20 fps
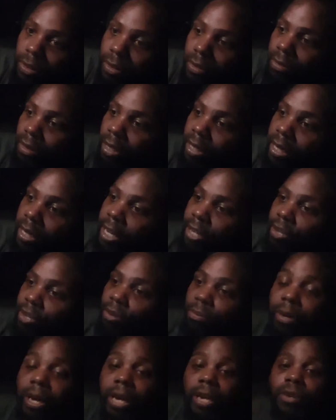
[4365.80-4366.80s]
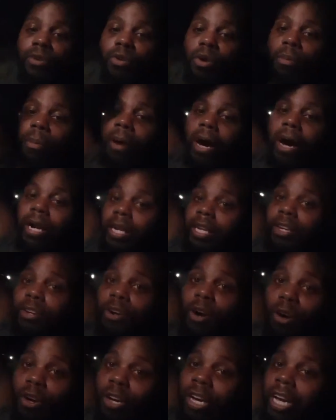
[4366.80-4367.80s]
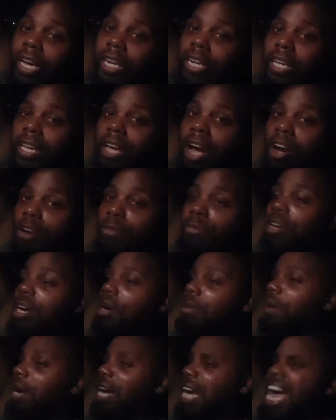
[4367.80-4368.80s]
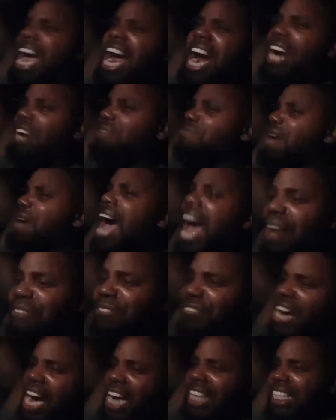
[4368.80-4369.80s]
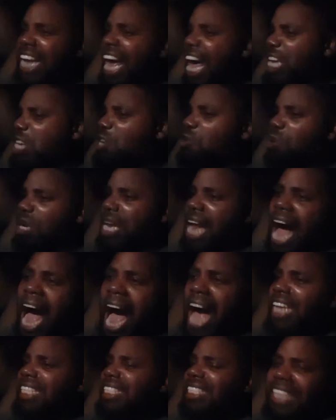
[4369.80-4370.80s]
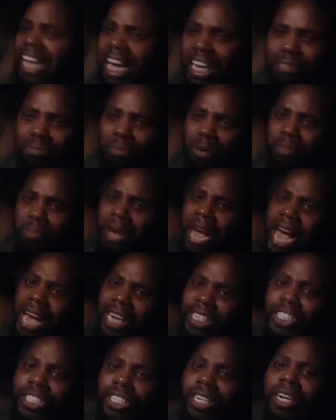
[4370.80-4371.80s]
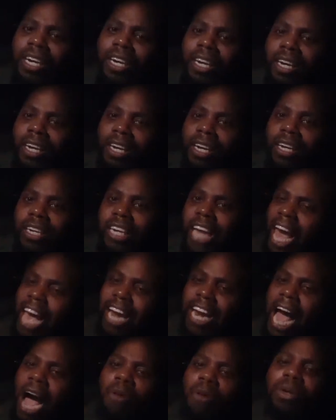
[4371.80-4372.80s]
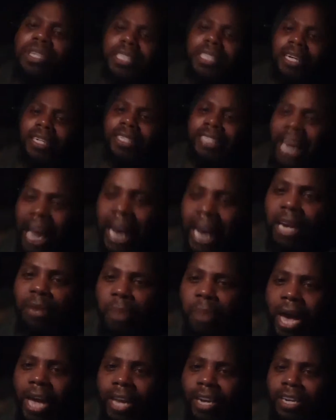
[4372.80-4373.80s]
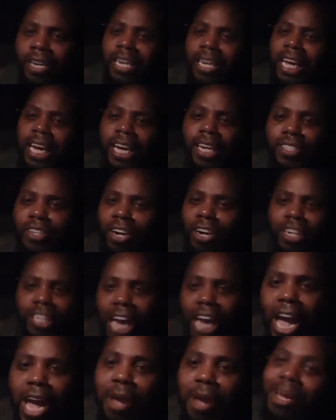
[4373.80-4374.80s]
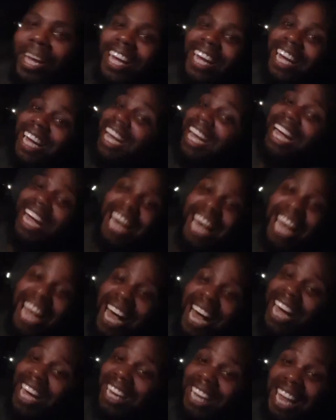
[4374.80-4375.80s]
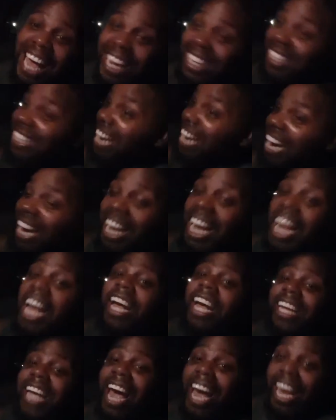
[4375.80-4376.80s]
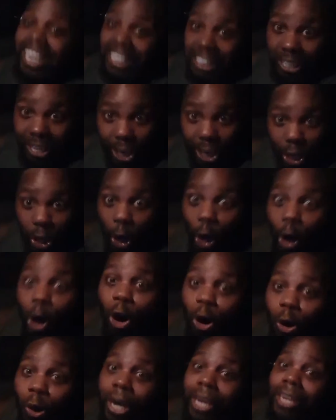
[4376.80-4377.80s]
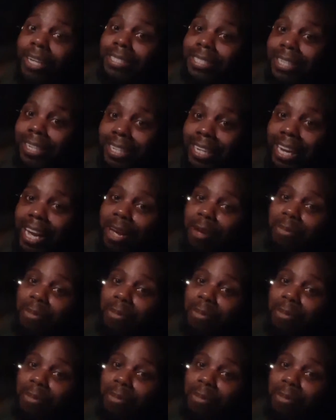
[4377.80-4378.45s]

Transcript: Ain't nothing you gonna be able to do about it. Then y'all gonna come back. Eric, man, fuck that. You lying son, my bitch. That was a demon. These are demons. Like, no, yeah, to you it's a demon.